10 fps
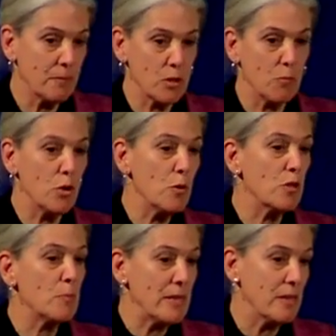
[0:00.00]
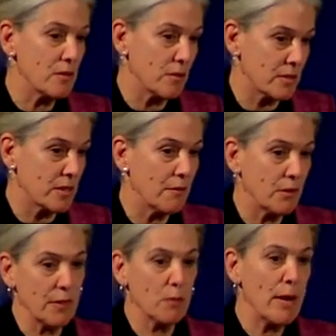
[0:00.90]
So new species are
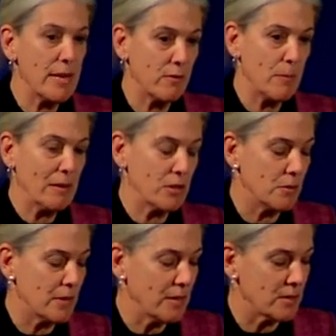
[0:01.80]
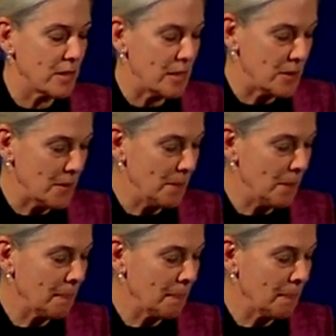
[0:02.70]
discovered at the rate of about 2,000 a year.